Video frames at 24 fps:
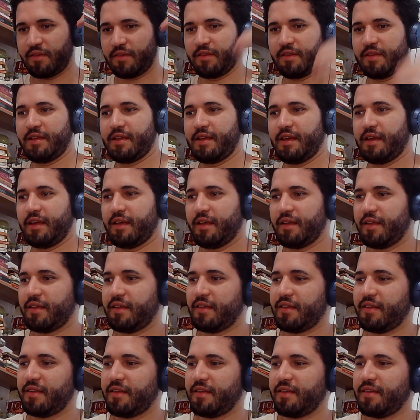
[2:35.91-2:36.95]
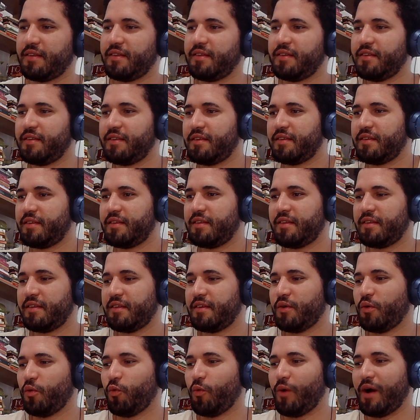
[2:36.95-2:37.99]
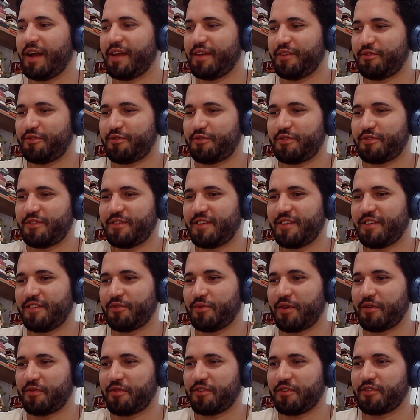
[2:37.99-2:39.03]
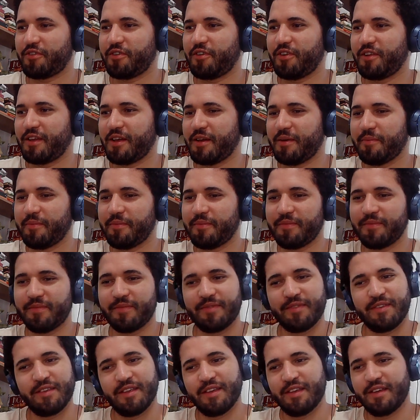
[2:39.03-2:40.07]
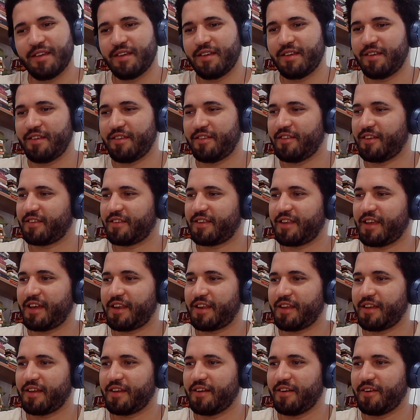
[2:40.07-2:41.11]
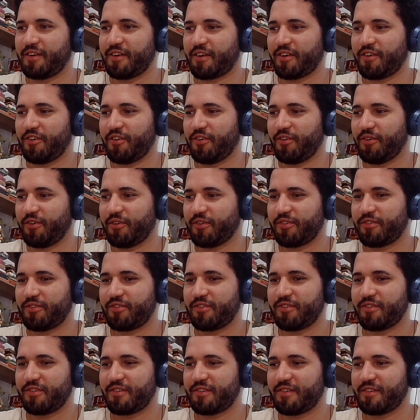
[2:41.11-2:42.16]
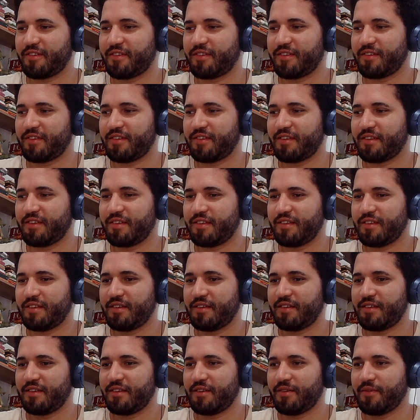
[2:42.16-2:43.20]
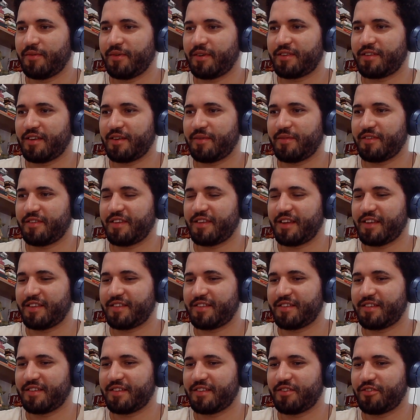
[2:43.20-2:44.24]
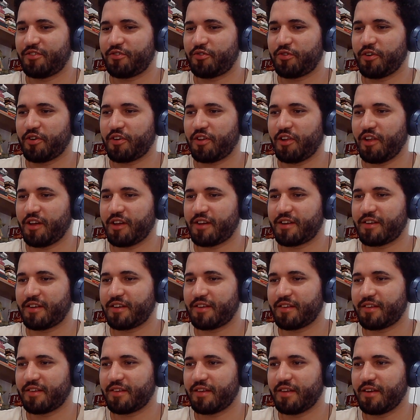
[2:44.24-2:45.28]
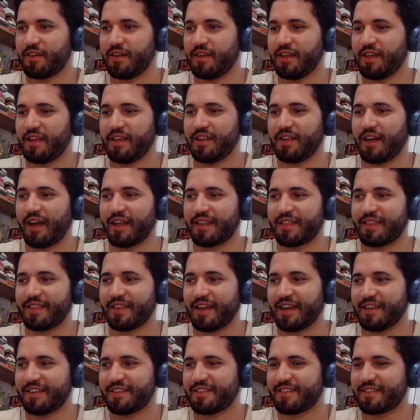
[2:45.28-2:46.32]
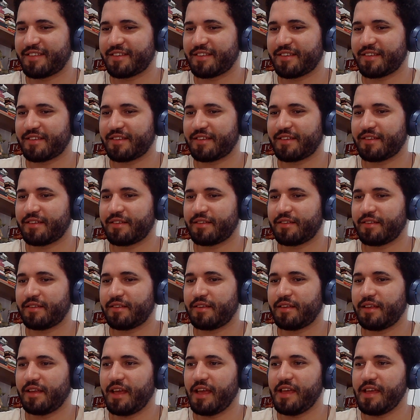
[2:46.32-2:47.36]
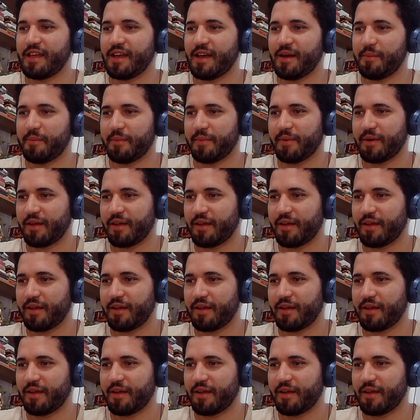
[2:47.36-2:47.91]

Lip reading: Okay, wife, his wife is calling him. He's not getting her calls. What time is it? 3 o'clock? At night? AM?